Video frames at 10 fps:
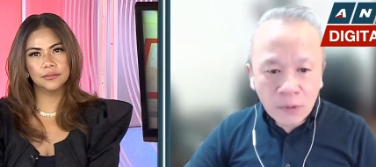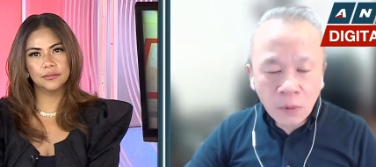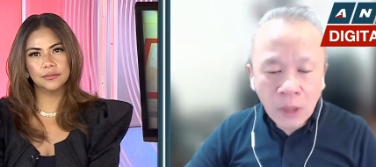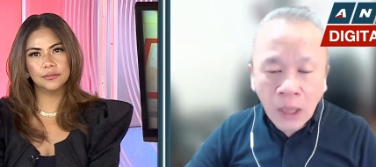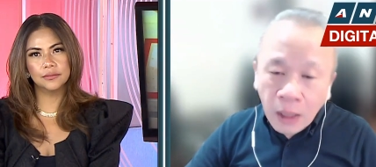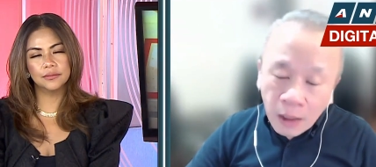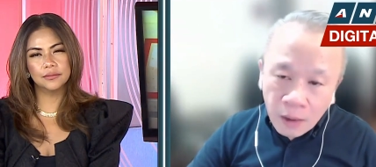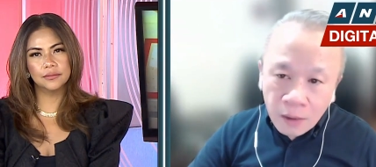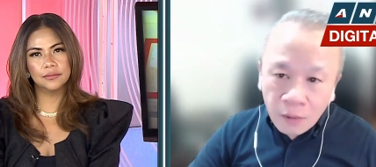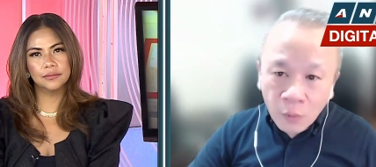Speaker 1: Uh,
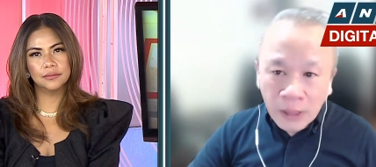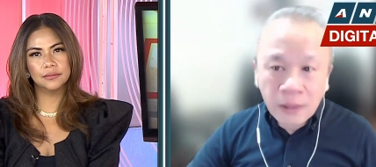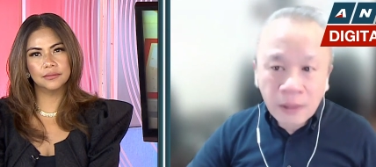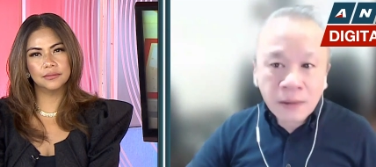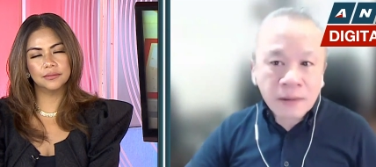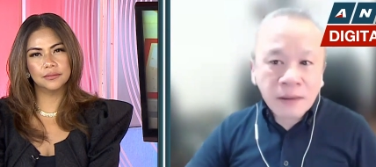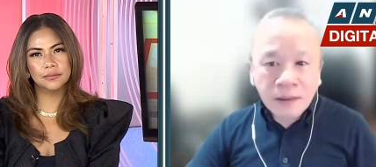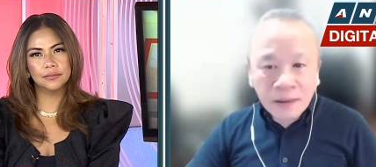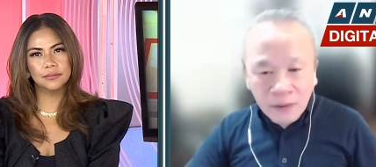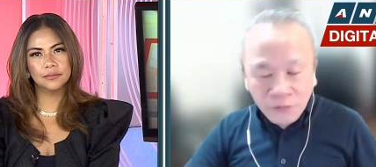well,
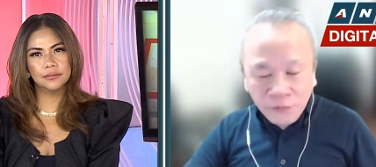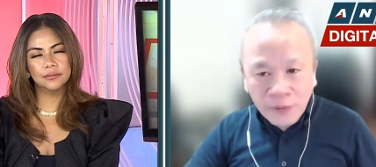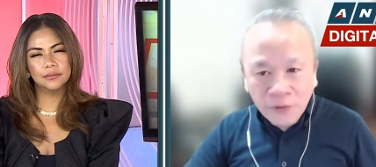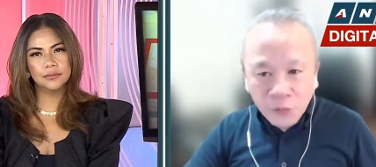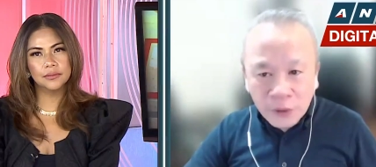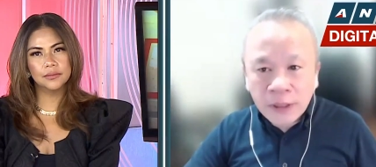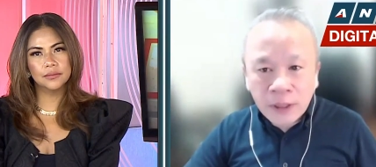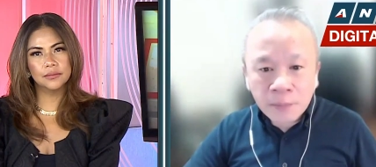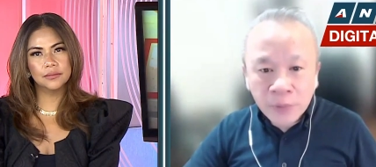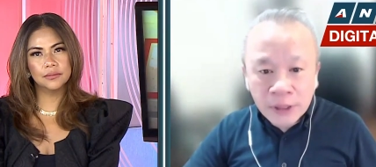if if we didn't
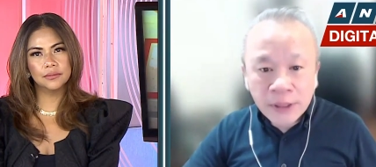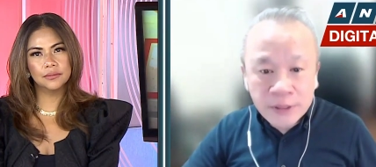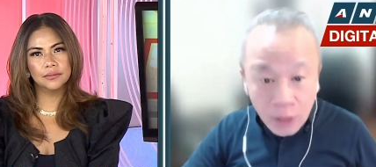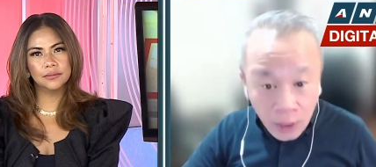bring this up,